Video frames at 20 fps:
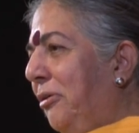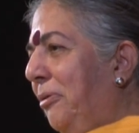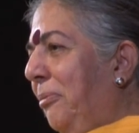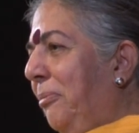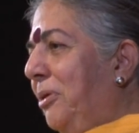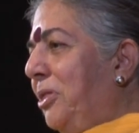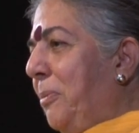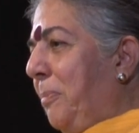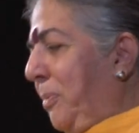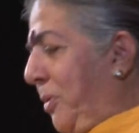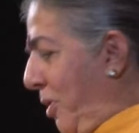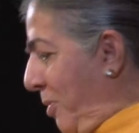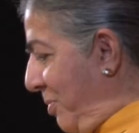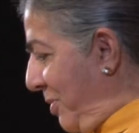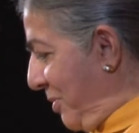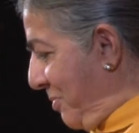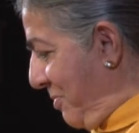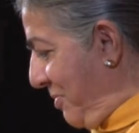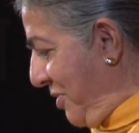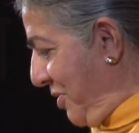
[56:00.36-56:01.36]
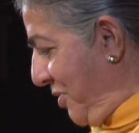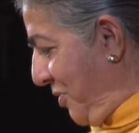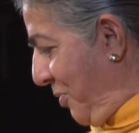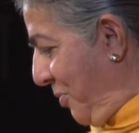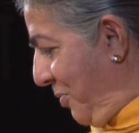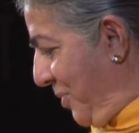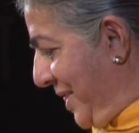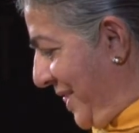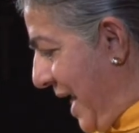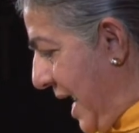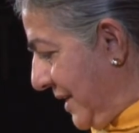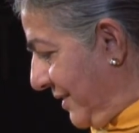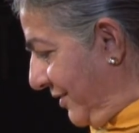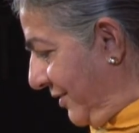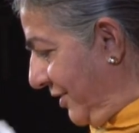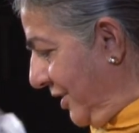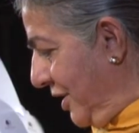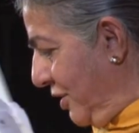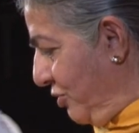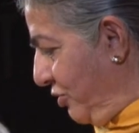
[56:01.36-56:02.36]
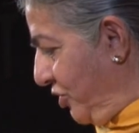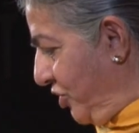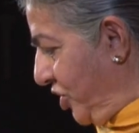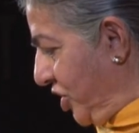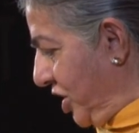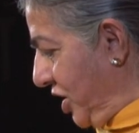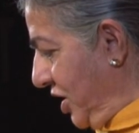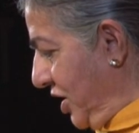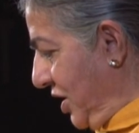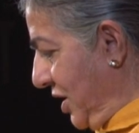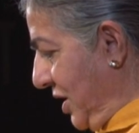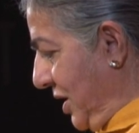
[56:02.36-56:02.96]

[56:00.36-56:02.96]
But the problem with that solution